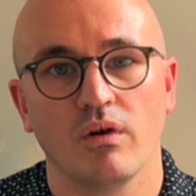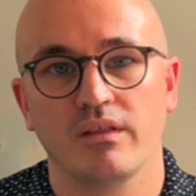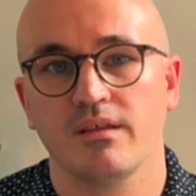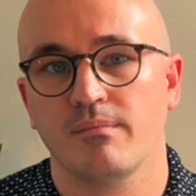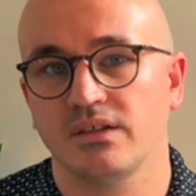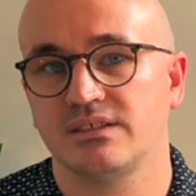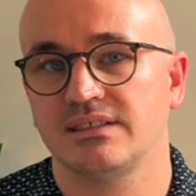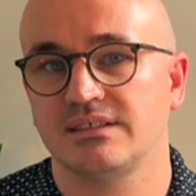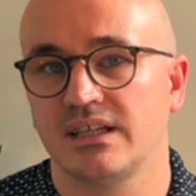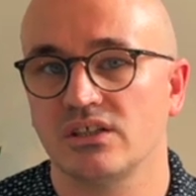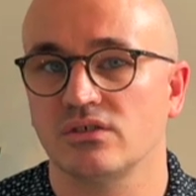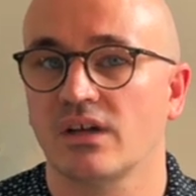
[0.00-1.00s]
the most
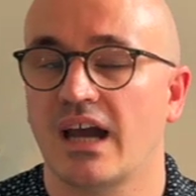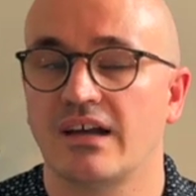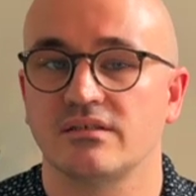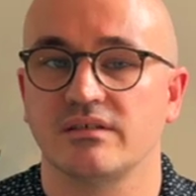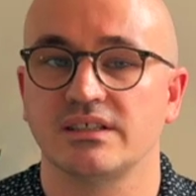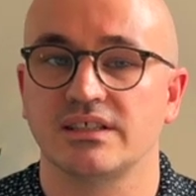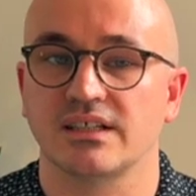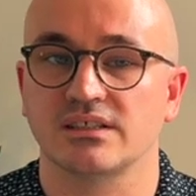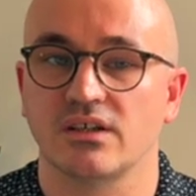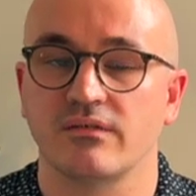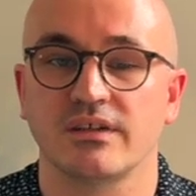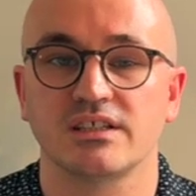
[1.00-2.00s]
essential characteristics
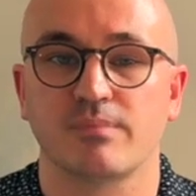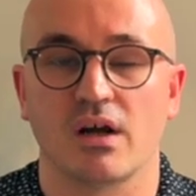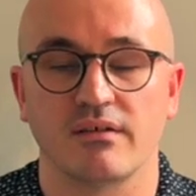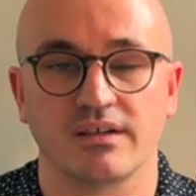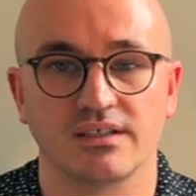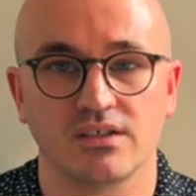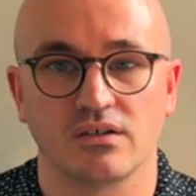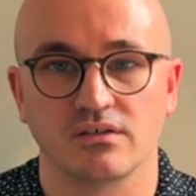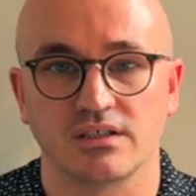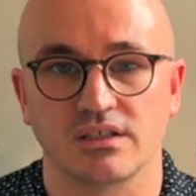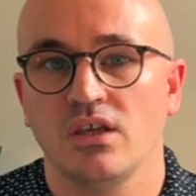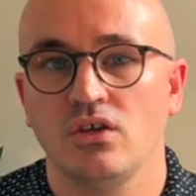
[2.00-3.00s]
of an aspiring
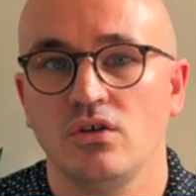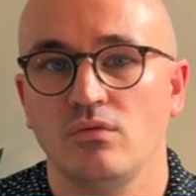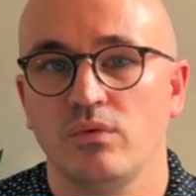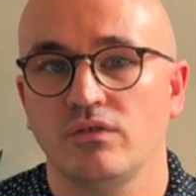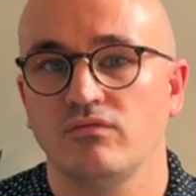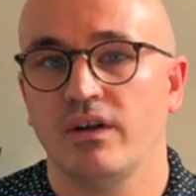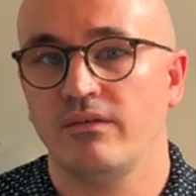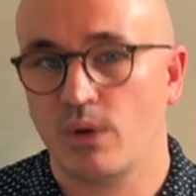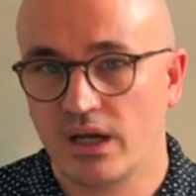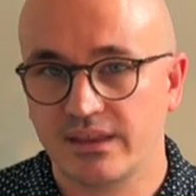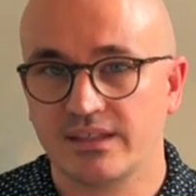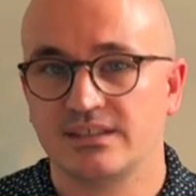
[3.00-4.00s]
doctor. You would
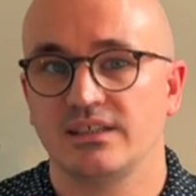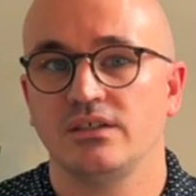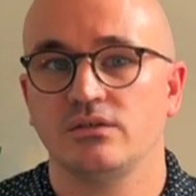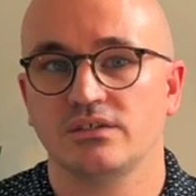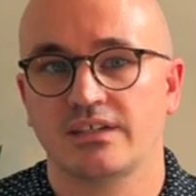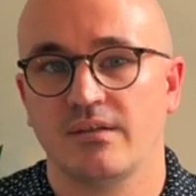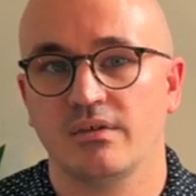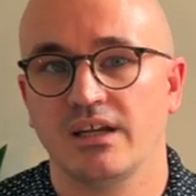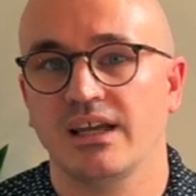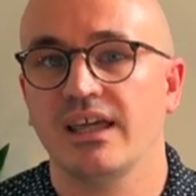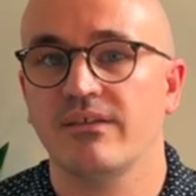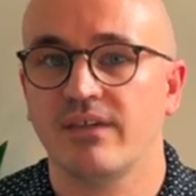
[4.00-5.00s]
reword this in your statement
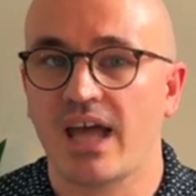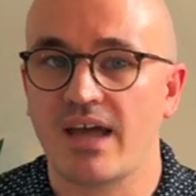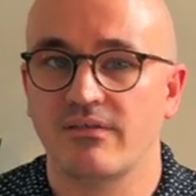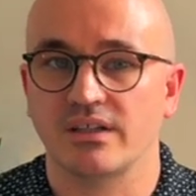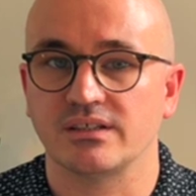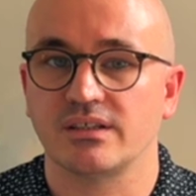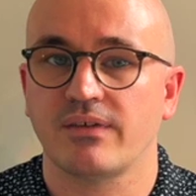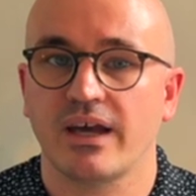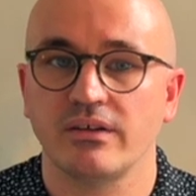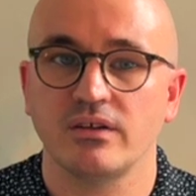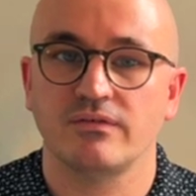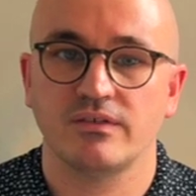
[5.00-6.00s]
and give evidence of how
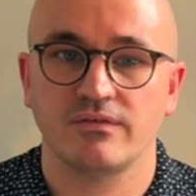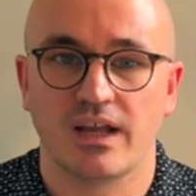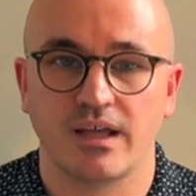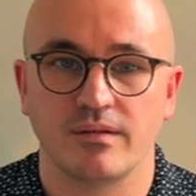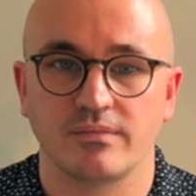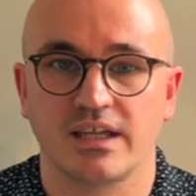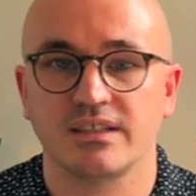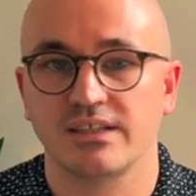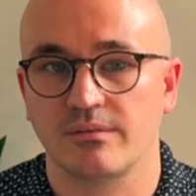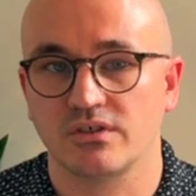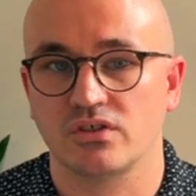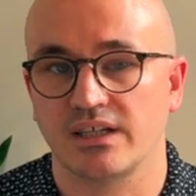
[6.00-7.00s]
you've developed and
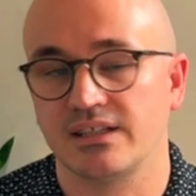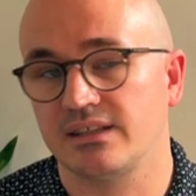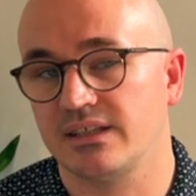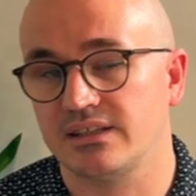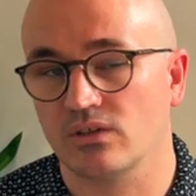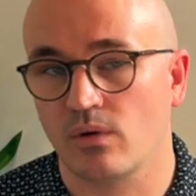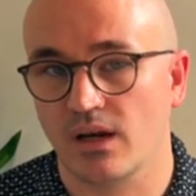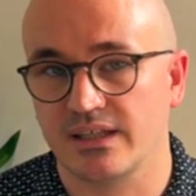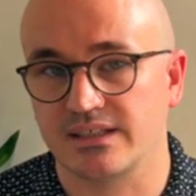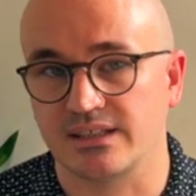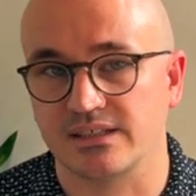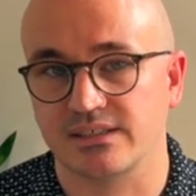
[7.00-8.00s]
demonstrated these
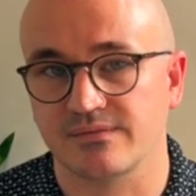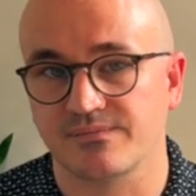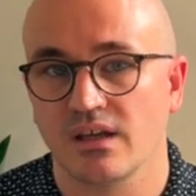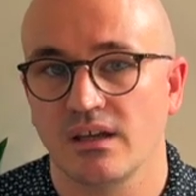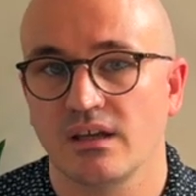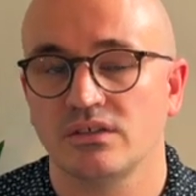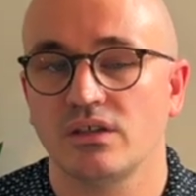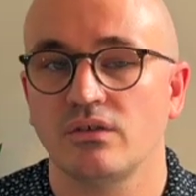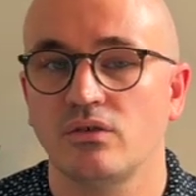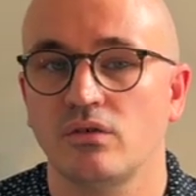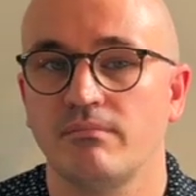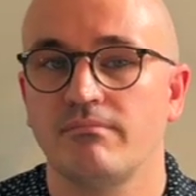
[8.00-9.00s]
qualities. So
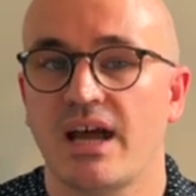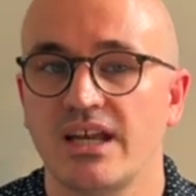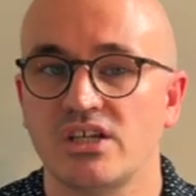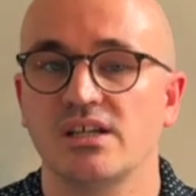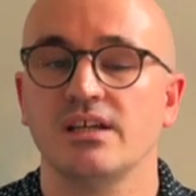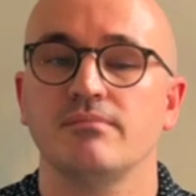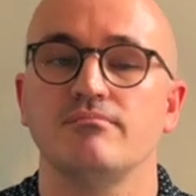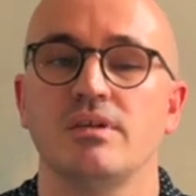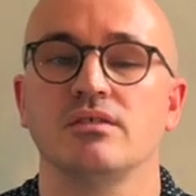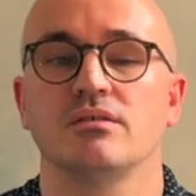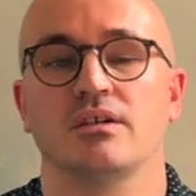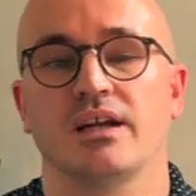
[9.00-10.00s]
you're matching and
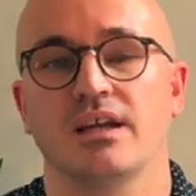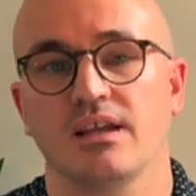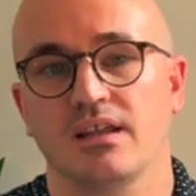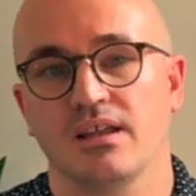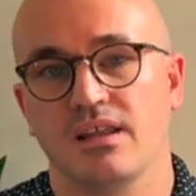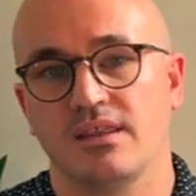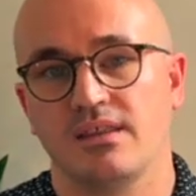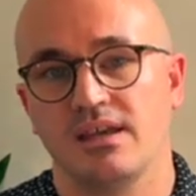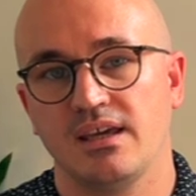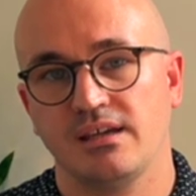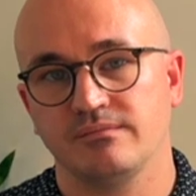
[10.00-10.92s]
mirroring the